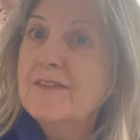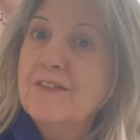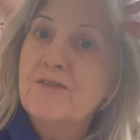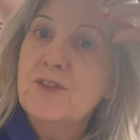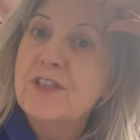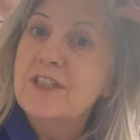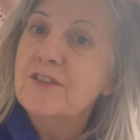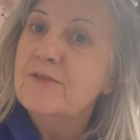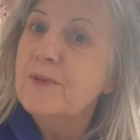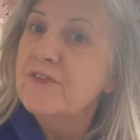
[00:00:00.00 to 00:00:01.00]
and funny
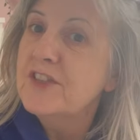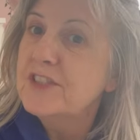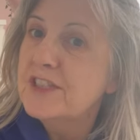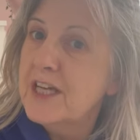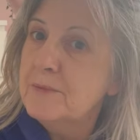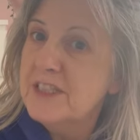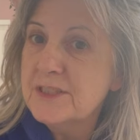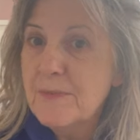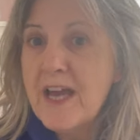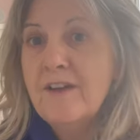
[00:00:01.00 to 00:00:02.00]
enough, my first name is
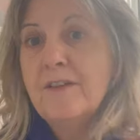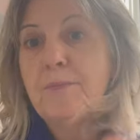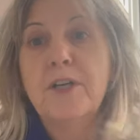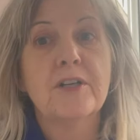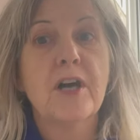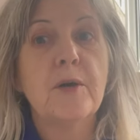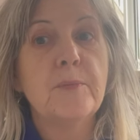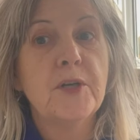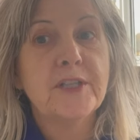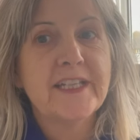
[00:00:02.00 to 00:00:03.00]
Mary, but I go
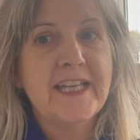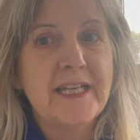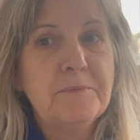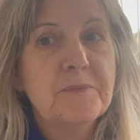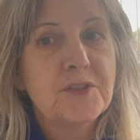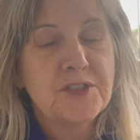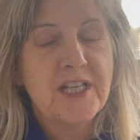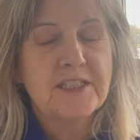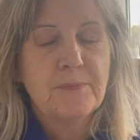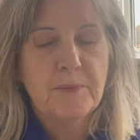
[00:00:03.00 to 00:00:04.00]
by Kim because
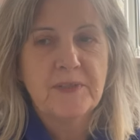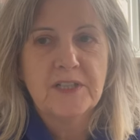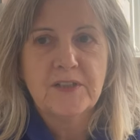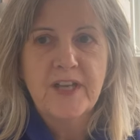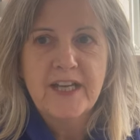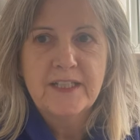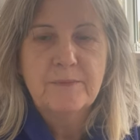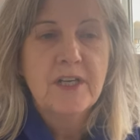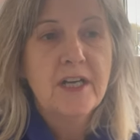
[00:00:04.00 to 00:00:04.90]
that's my middle name.